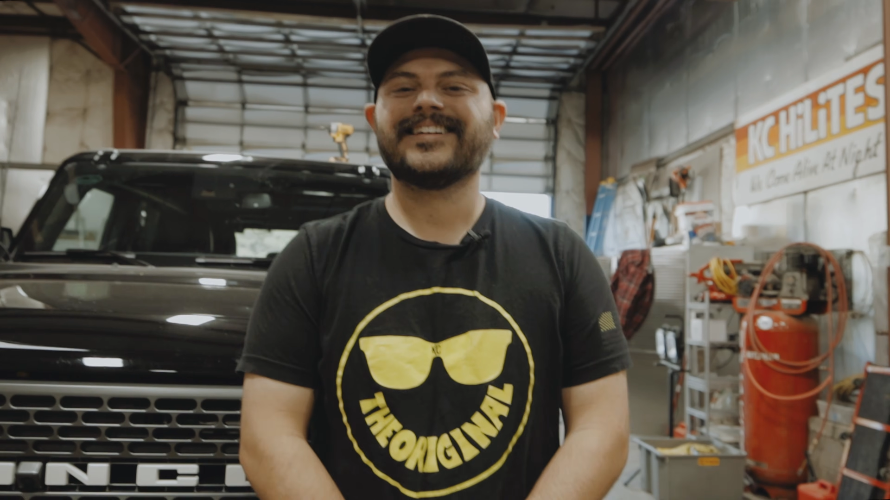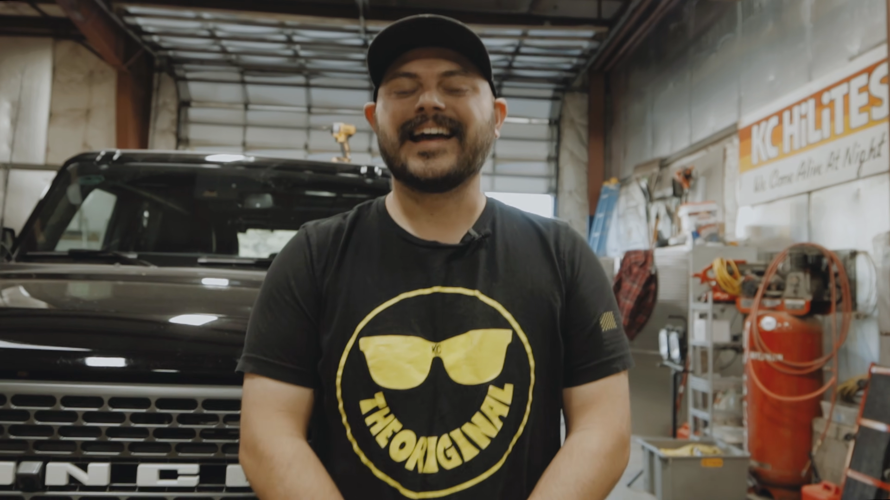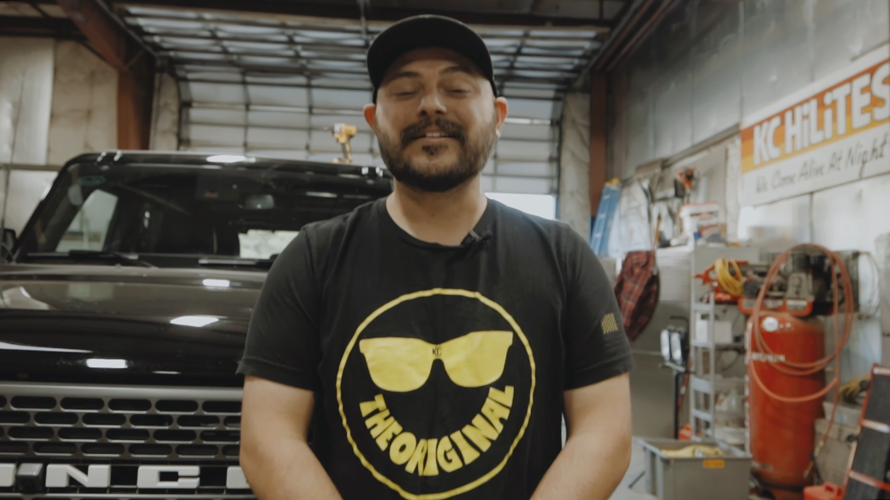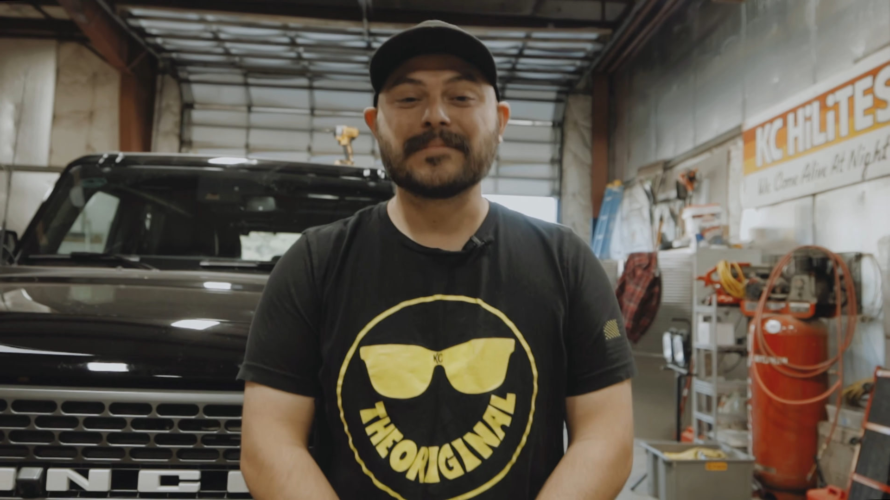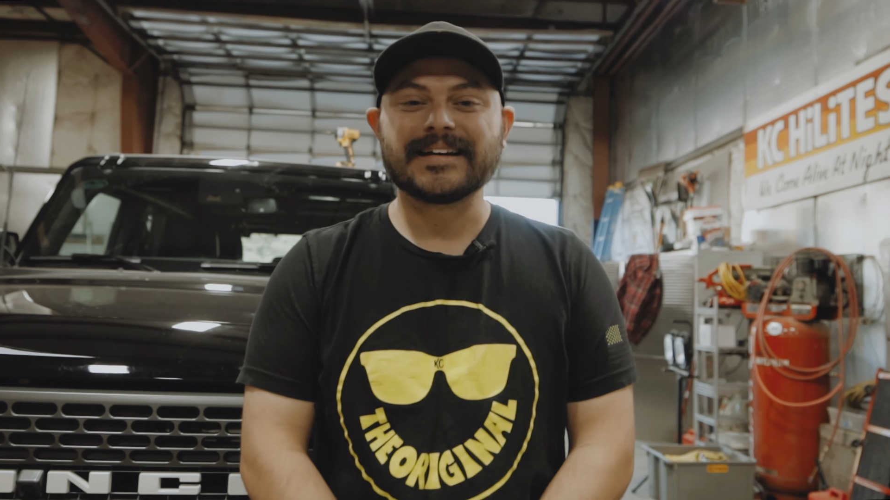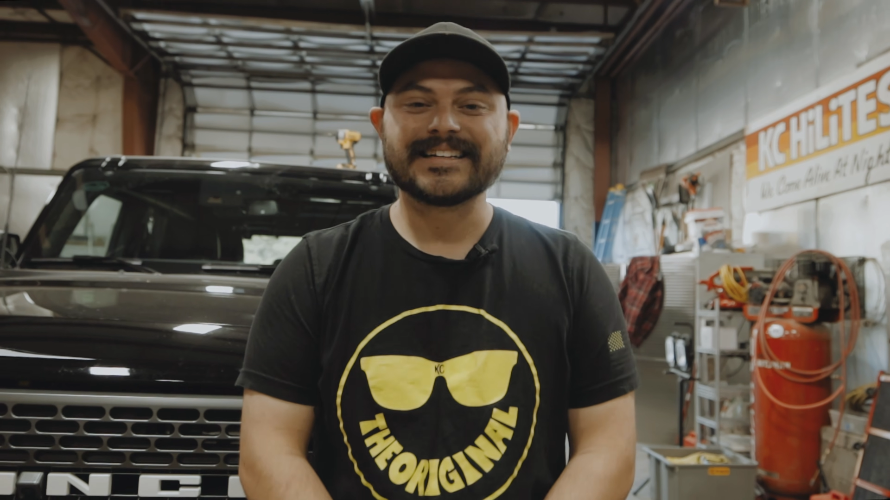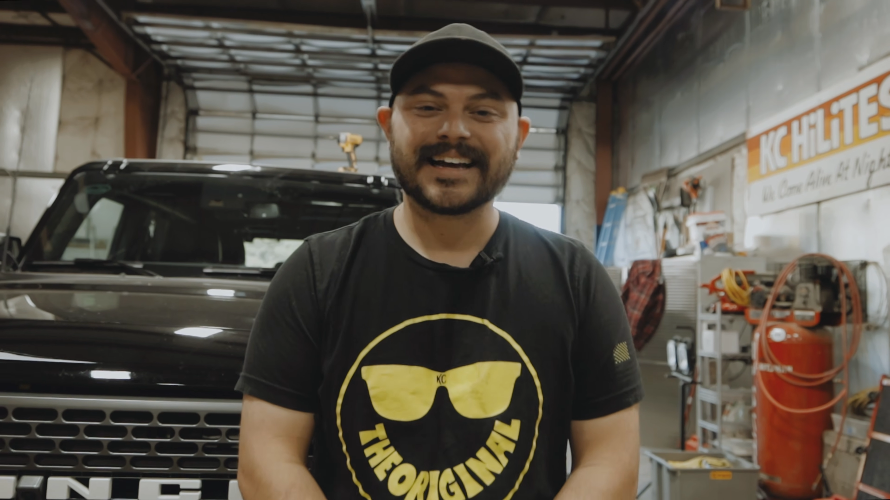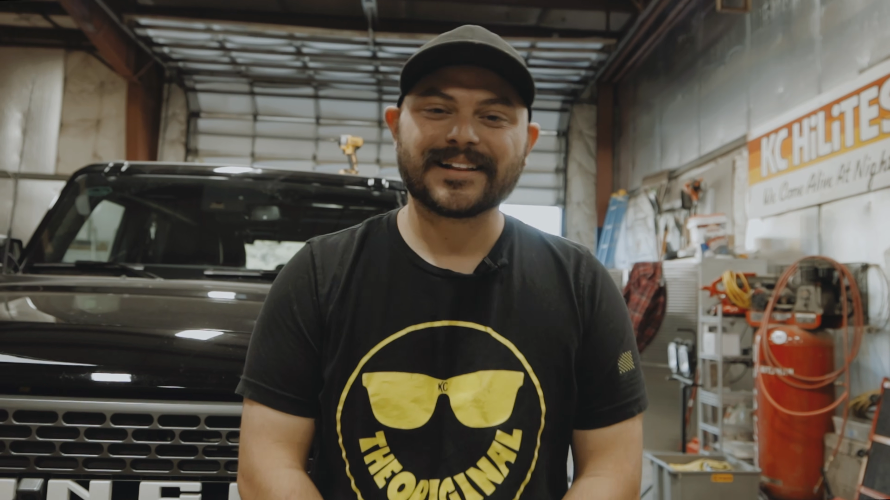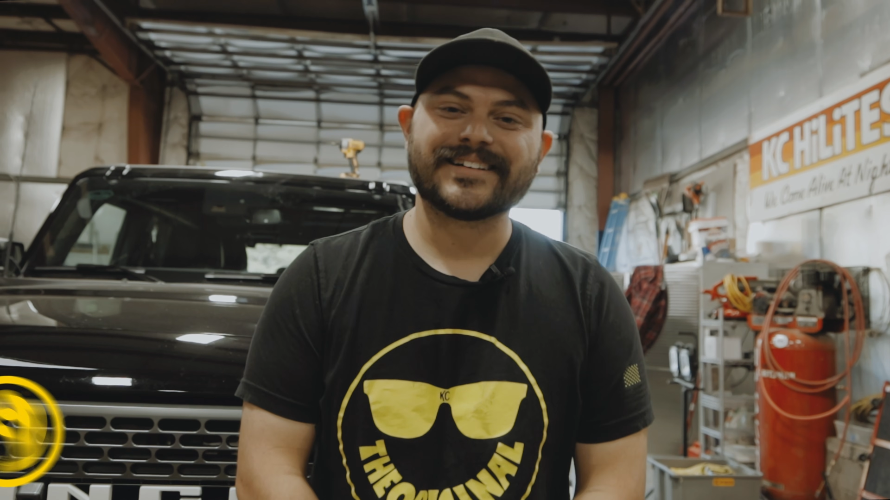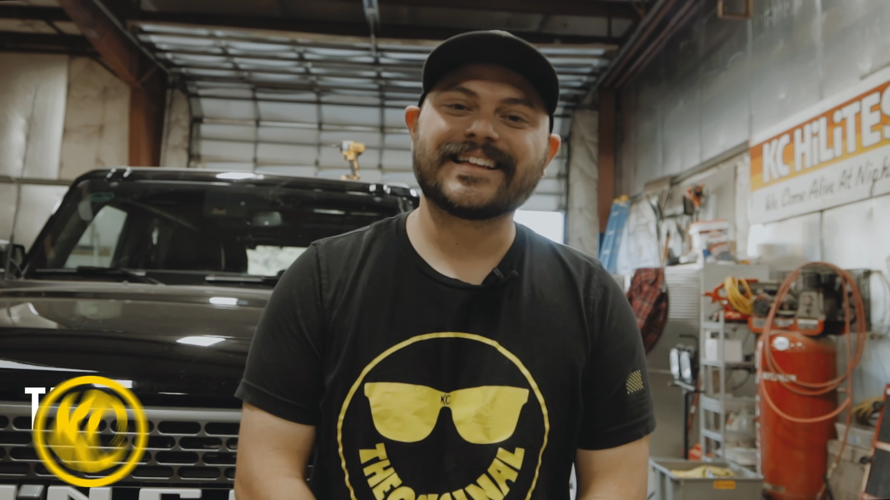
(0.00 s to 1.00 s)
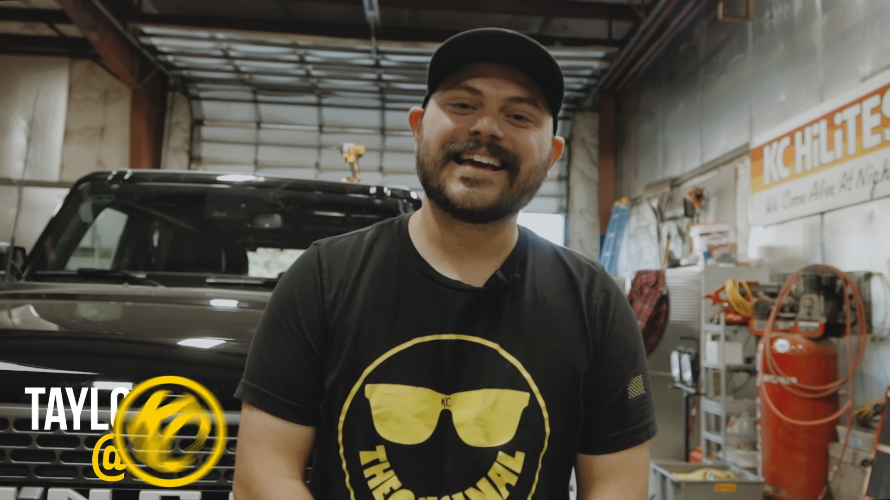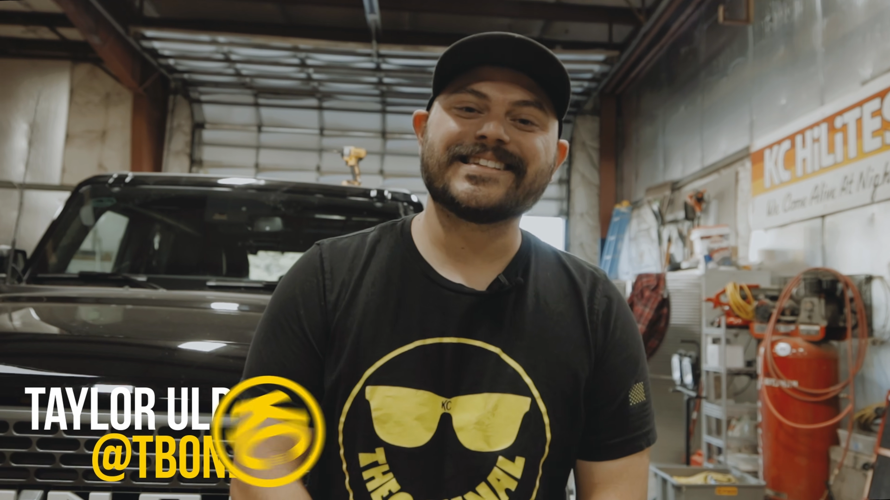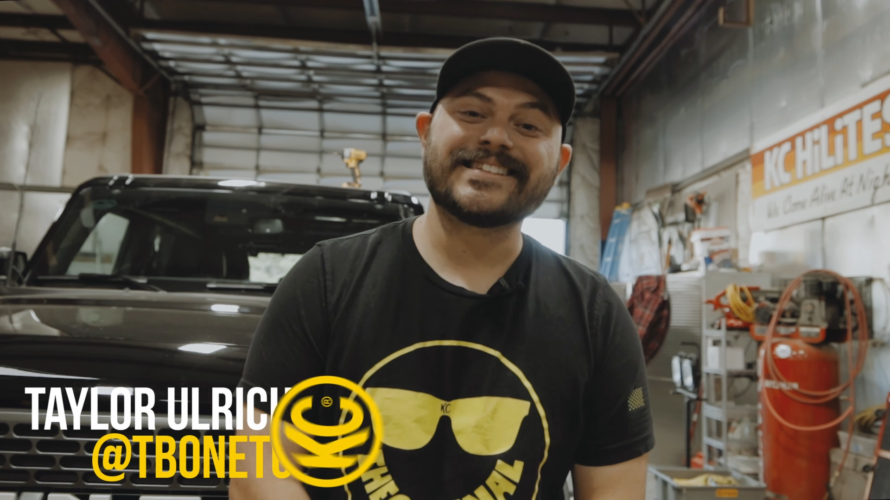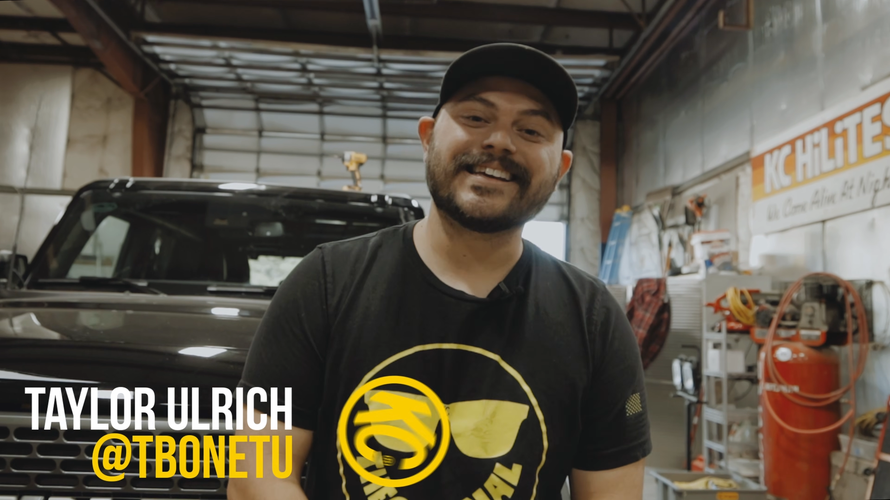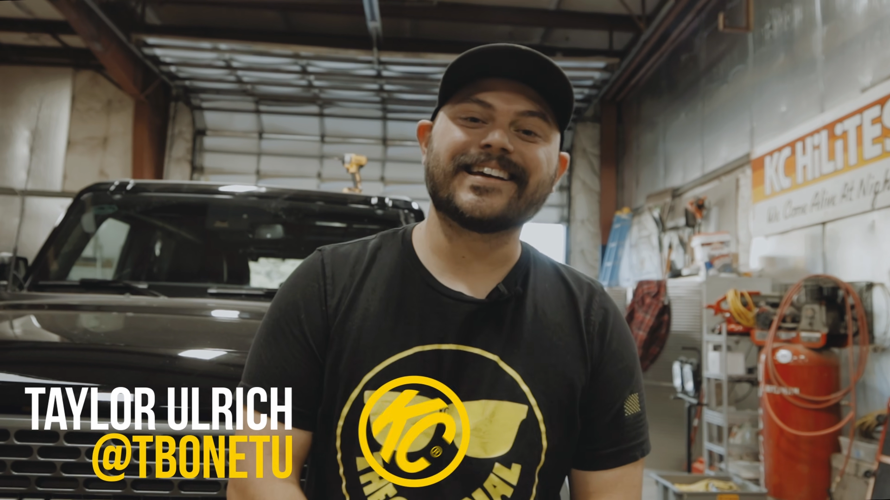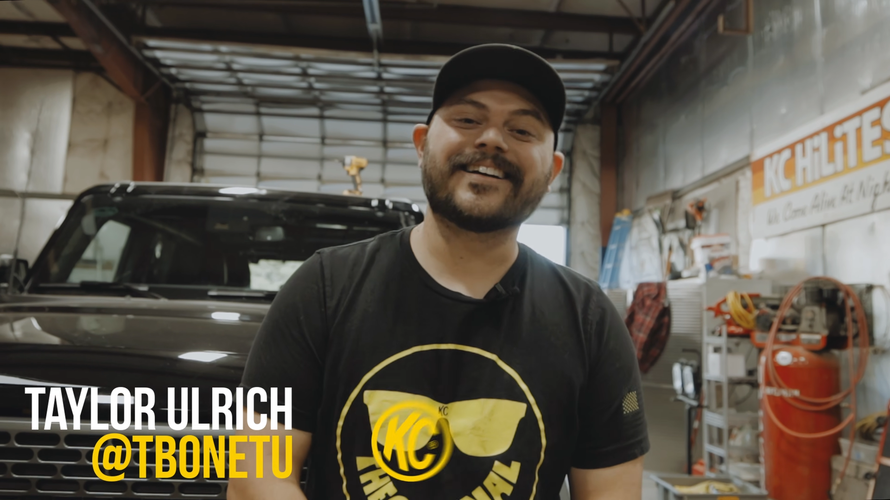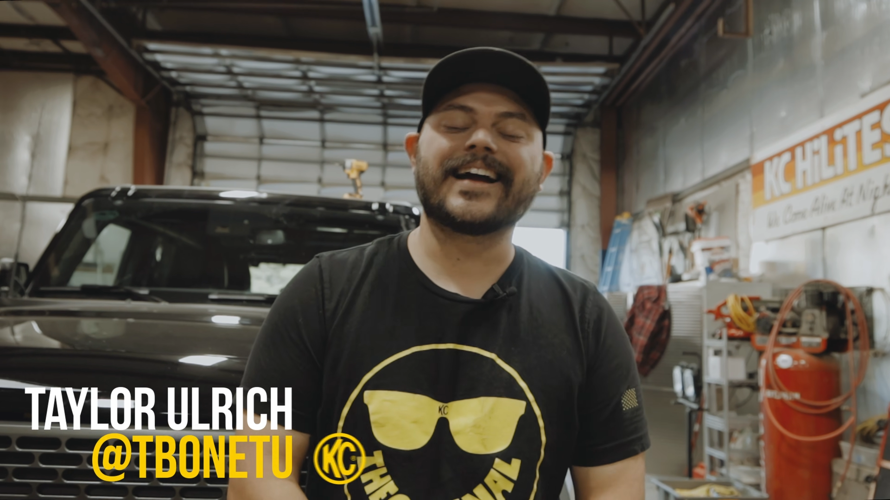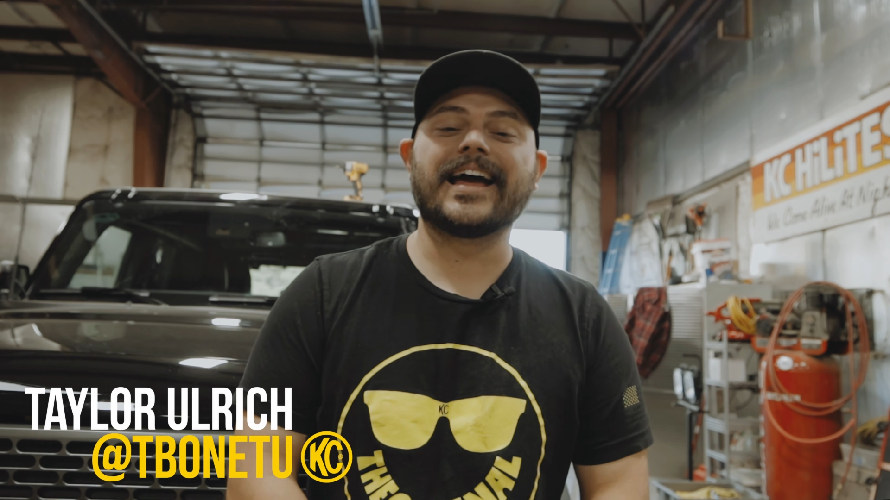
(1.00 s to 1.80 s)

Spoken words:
Hey everybody, Taylor with KC here,